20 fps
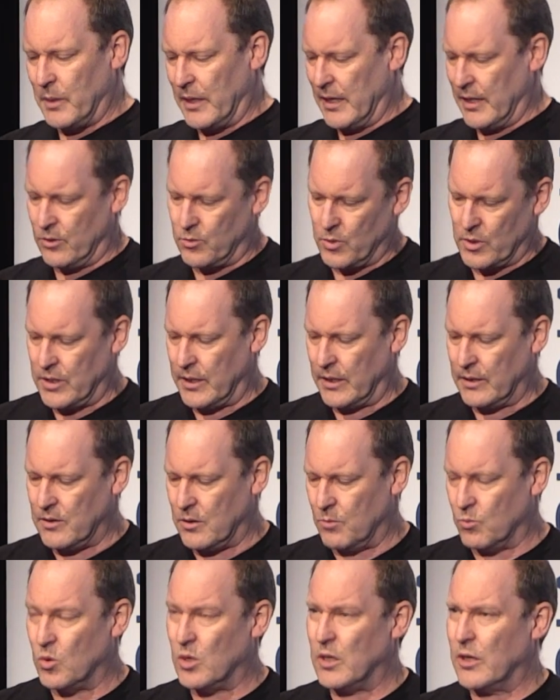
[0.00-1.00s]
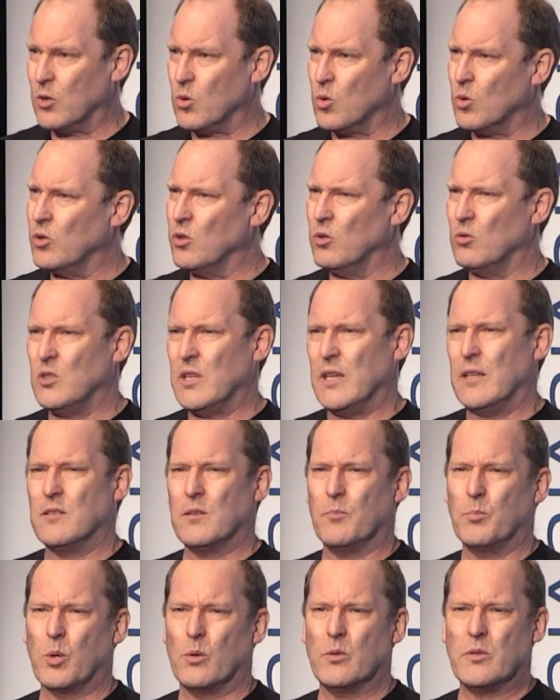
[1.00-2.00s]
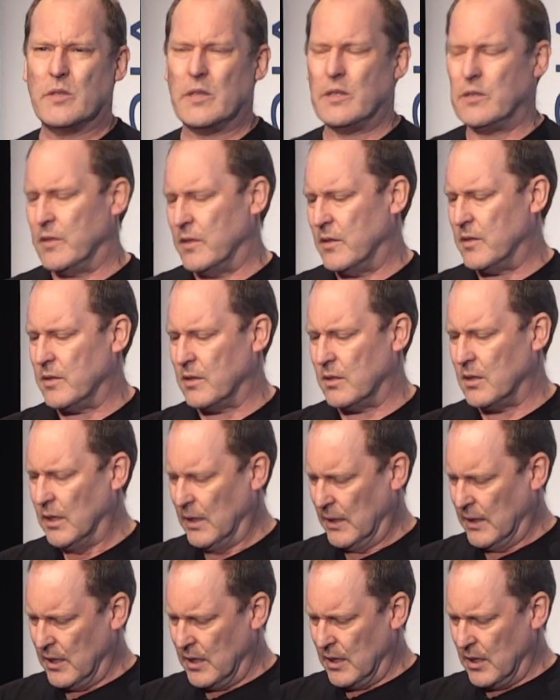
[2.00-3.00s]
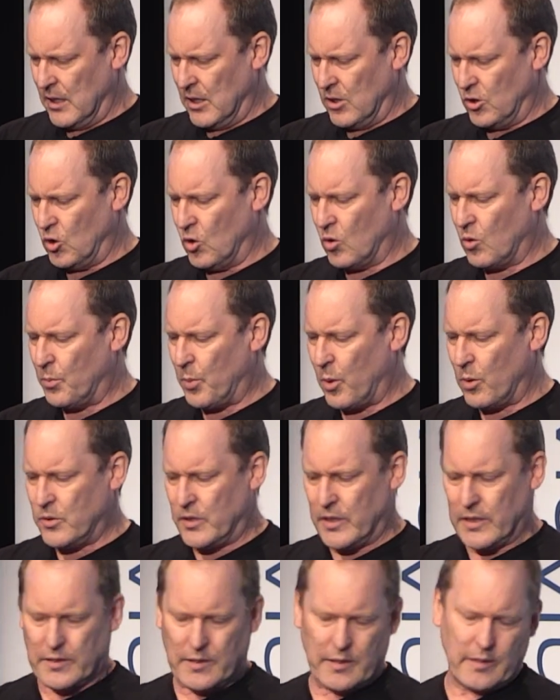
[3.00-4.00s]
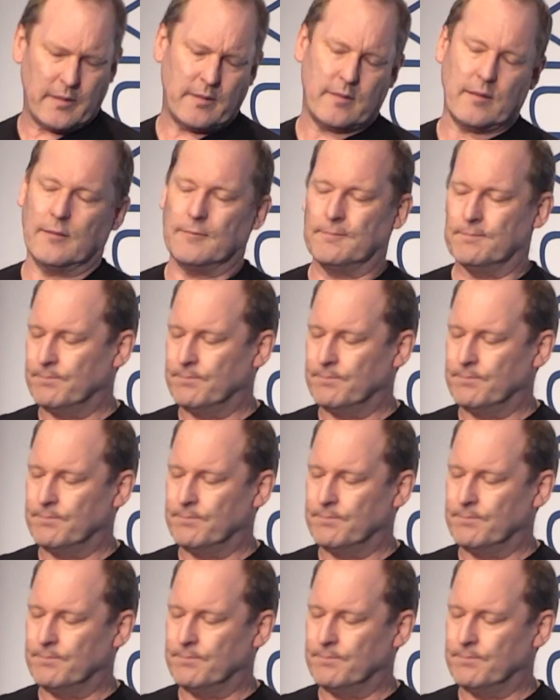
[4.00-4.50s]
interesting, some really cool new tensor processors and neural processors, and